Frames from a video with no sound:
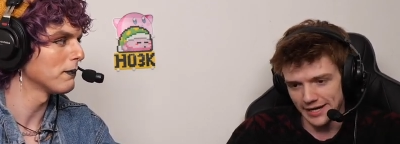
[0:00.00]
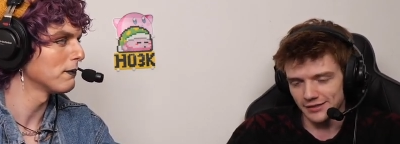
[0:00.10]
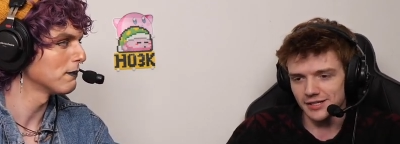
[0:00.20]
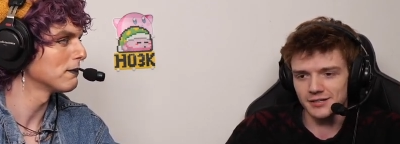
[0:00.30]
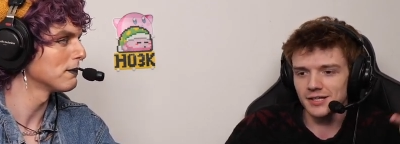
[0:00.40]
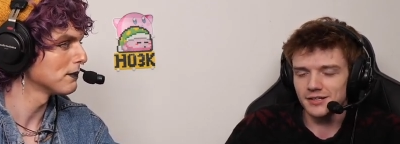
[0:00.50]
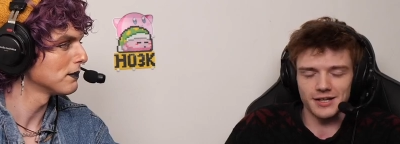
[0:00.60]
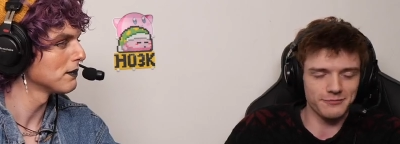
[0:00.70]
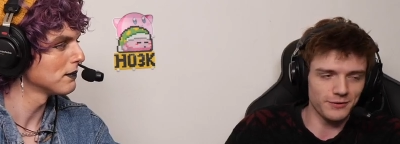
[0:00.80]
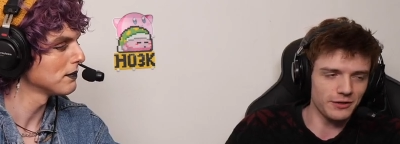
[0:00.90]
Speaker 1: back. Like
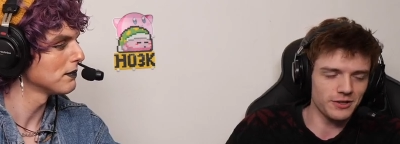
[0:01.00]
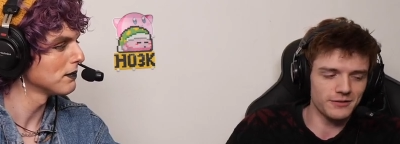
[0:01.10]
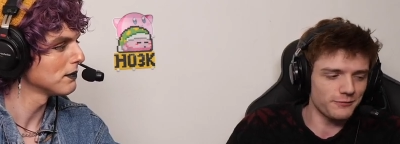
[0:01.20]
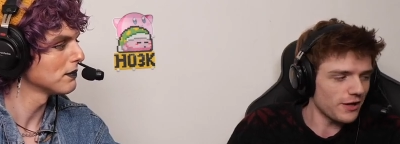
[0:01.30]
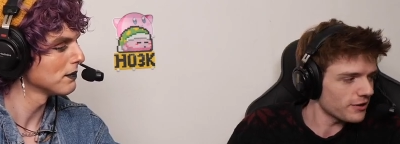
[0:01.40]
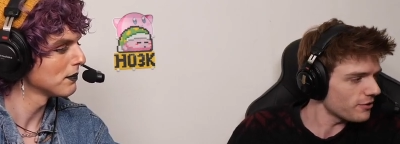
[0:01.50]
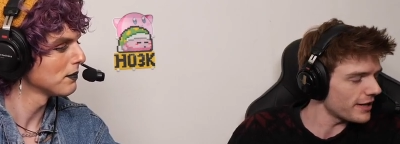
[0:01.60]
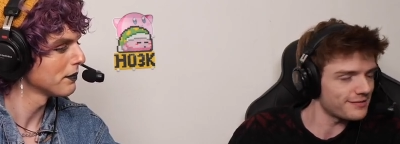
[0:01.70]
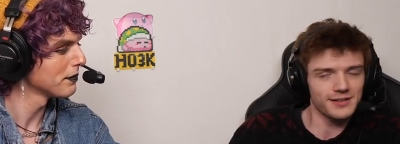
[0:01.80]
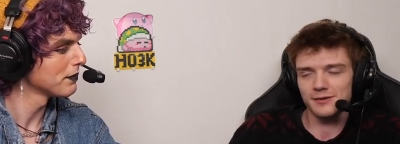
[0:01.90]
Falco, Falco
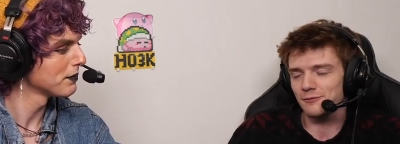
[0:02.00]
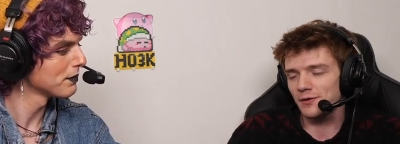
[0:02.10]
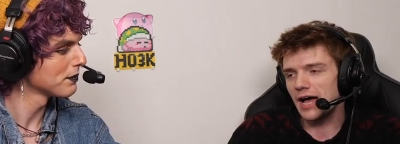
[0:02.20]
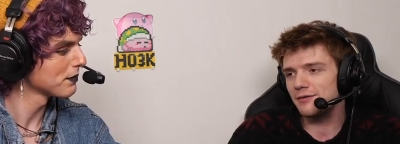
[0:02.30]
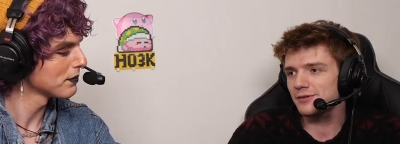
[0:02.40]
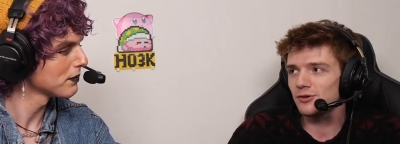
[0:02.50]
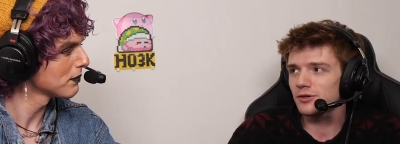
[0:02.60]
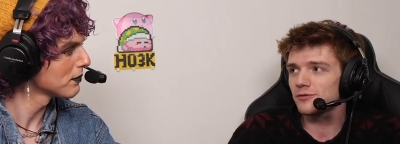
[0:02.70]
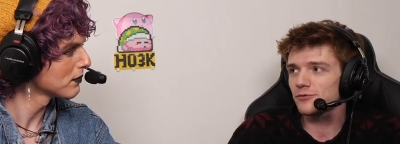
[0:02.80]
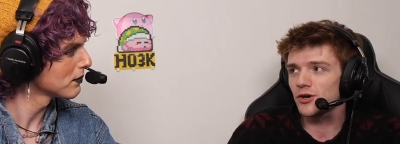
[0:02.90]
has like five kill
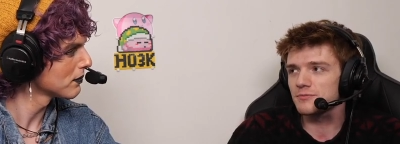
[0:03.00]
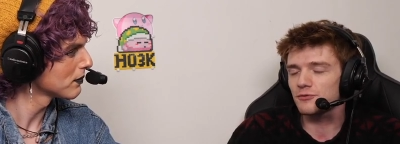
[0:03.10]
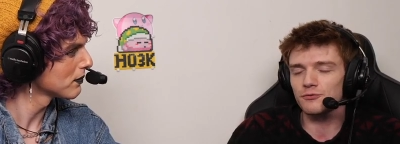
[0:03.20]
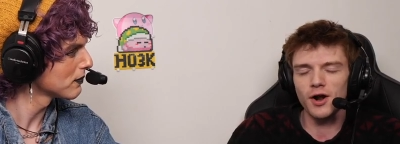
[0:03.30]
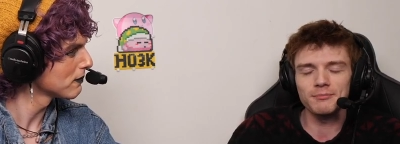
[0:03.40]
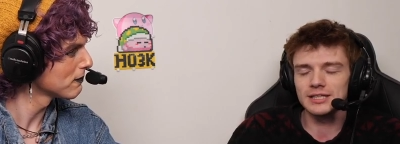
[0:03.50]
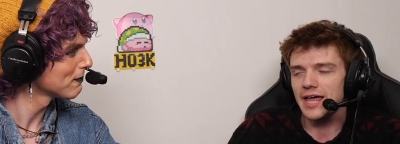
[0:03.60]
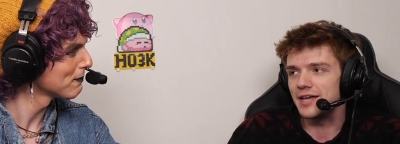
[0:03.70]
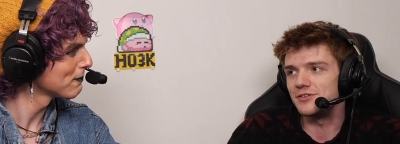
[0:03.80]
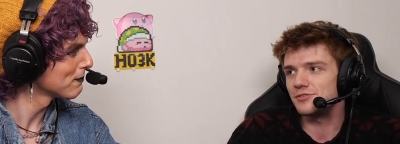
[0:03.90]
confirms from
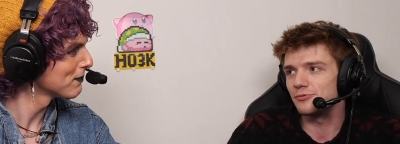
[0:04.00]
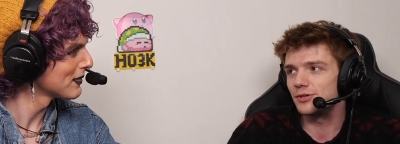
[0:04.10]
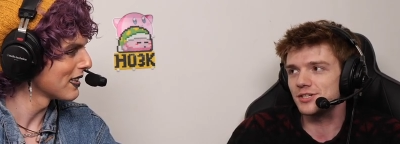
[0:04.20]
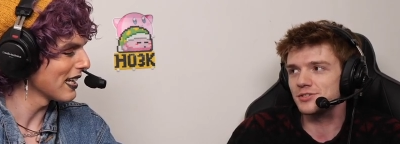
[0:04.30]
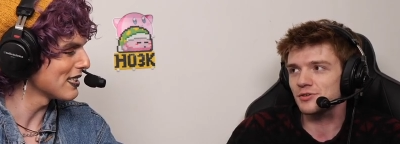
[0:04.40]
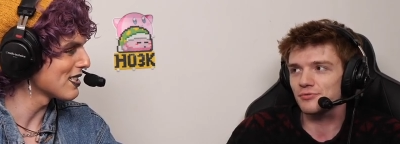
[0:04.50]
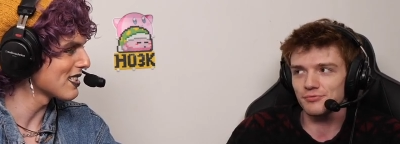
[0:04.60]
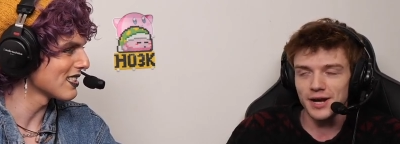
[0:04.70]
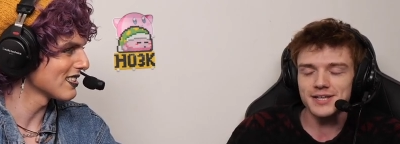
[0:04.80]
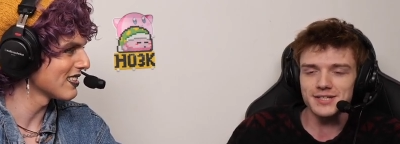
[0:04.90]
ledge, which is it's
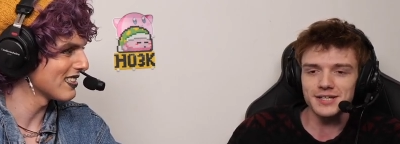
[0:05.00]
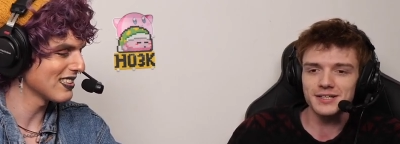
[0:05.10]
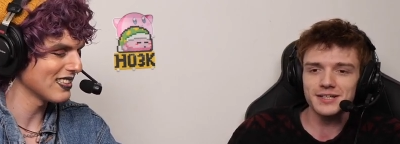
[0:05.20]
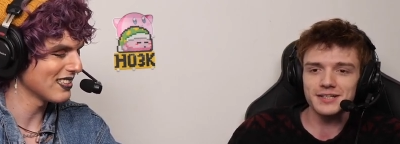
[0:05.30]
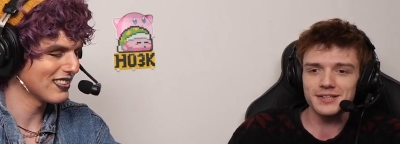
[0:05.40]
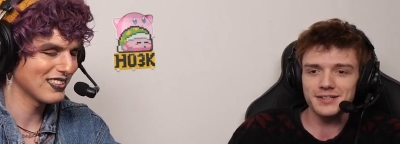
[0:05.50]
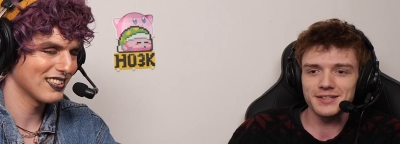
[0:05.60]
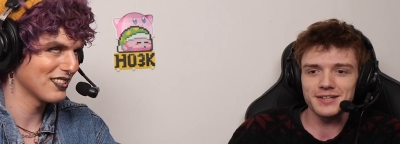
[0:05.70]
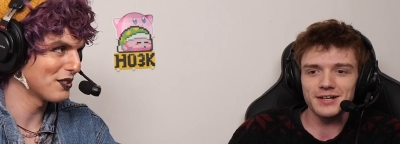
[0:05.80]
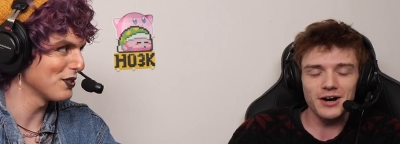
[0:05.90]
crazy.
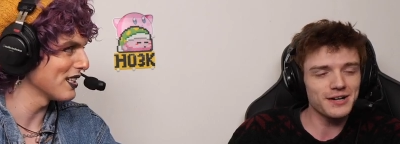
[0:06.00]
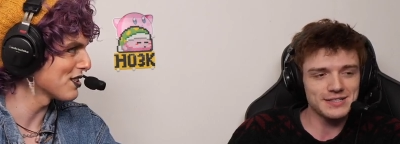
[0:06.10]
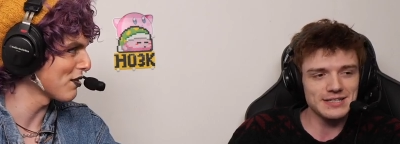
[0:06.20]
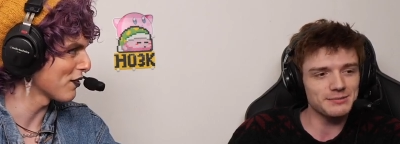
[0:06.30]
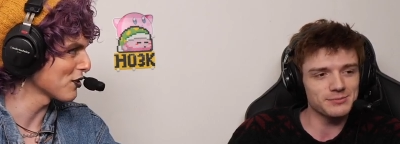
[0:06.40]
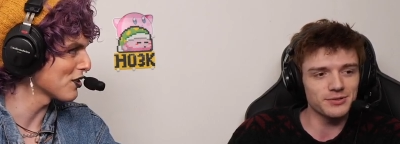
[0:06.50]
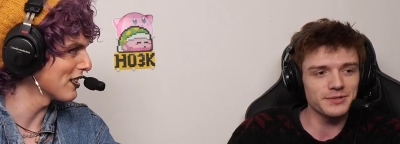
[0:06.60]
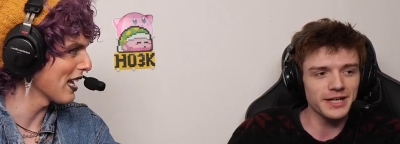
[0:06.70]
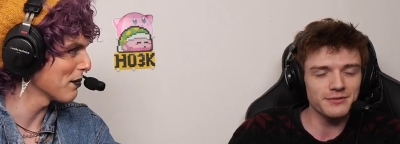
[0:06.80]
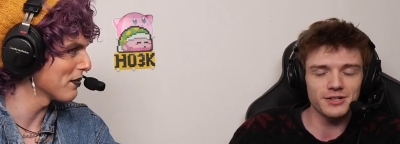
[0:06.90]
Speaker 2: Dude, Unacceptable
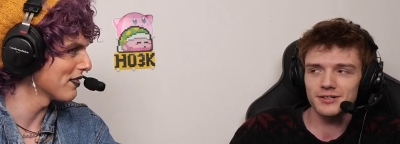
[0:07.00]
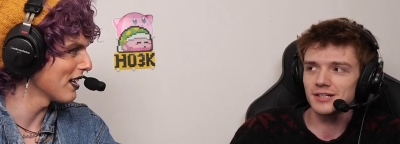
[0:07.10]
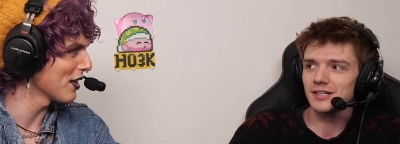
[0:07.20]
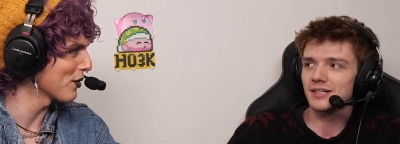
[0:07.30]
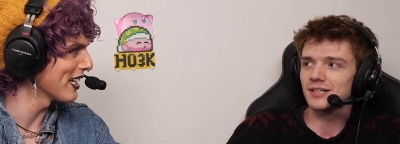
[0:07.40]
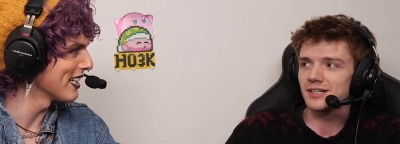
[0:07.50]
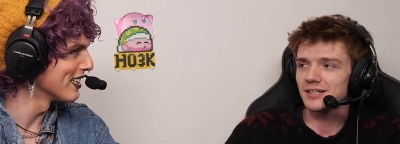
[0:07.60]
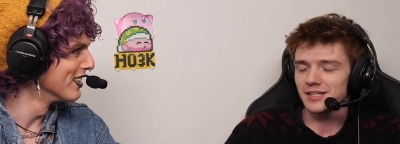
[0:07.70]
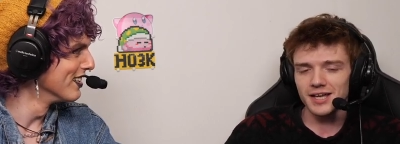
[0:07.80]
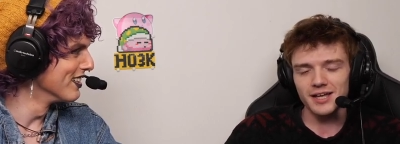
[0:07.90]
behavior. Game, not okay.
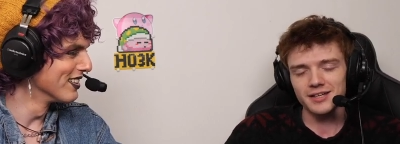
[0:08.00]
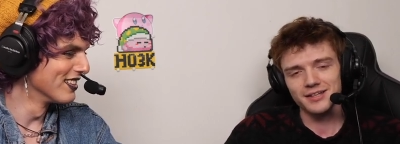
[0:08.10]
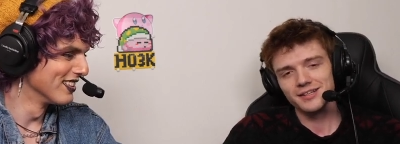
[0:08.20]
Speaker 1: Yeah.